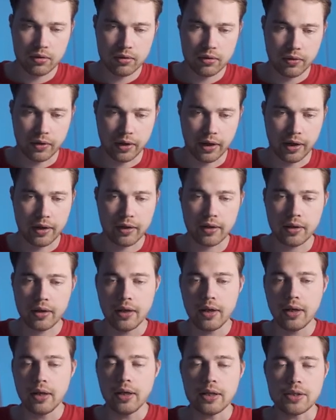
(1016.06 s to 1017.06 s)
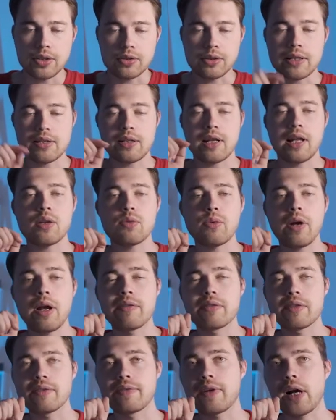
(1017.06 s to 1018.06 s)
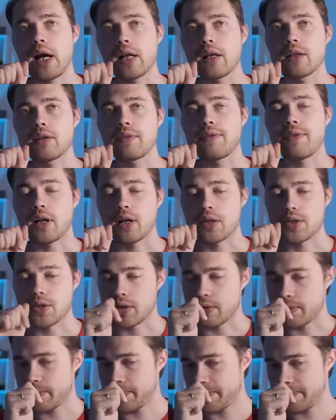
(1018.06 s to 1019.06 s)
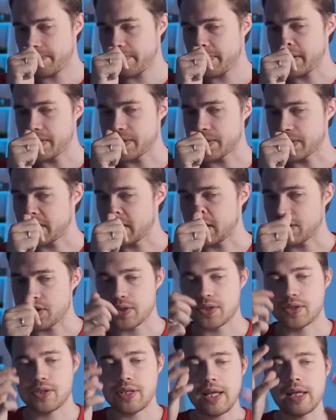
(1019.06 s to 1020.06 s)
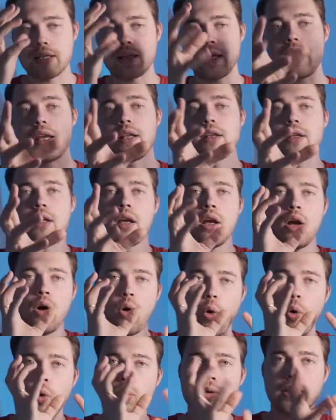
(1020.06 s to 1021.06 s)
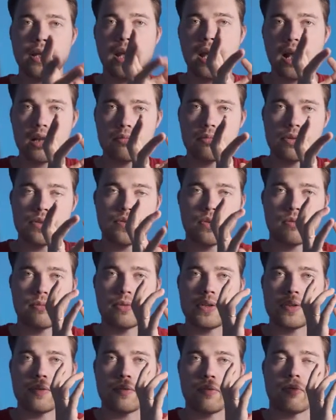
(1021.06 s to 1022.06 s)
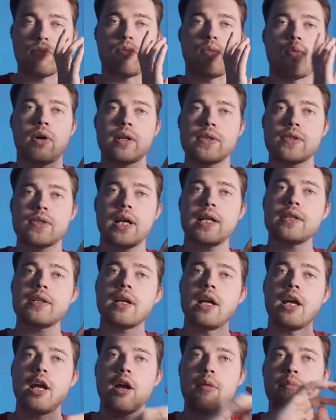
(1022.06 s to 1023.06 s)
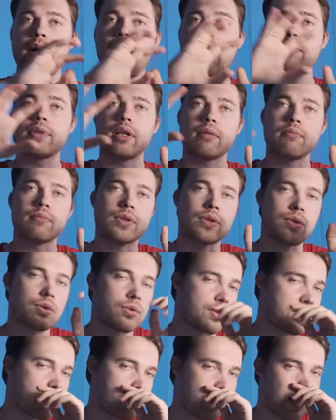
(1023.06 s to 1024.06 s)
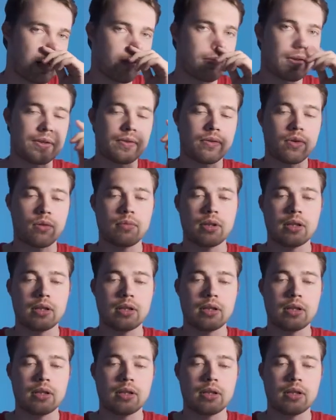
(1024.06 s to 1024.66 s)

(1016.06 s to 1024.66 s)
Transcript: okay. So that's another way of defining the function. Basically, just take all the elements from one set, map them to some elements from the